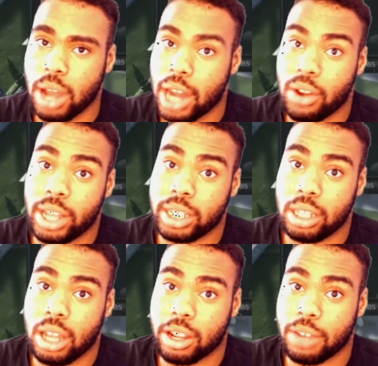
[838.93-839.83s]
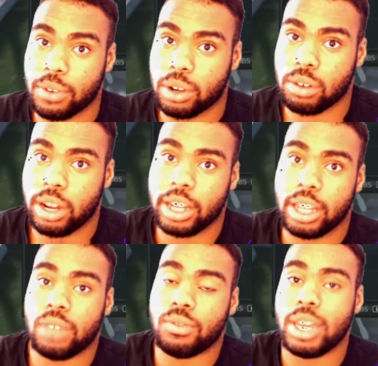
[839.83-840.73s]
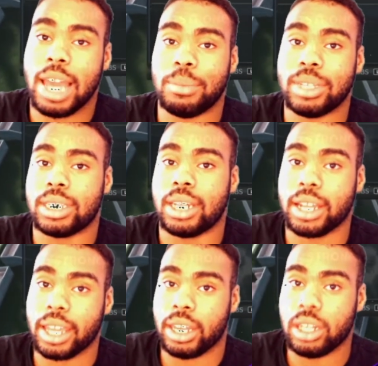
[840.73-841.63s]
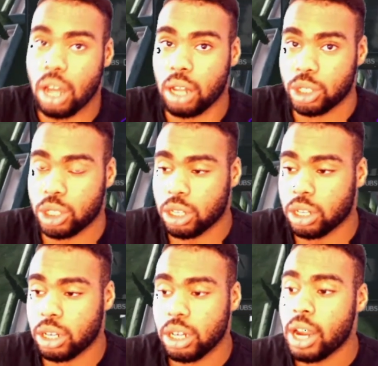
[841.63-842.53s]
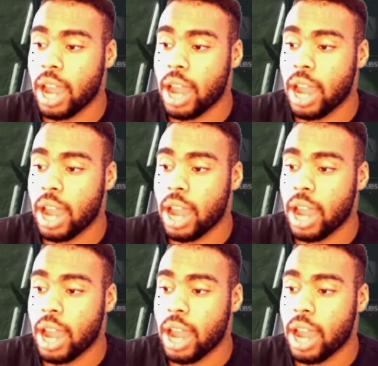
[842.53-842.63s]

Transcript: How do I lock up for the run? And if you got me stuck in dollar sugar,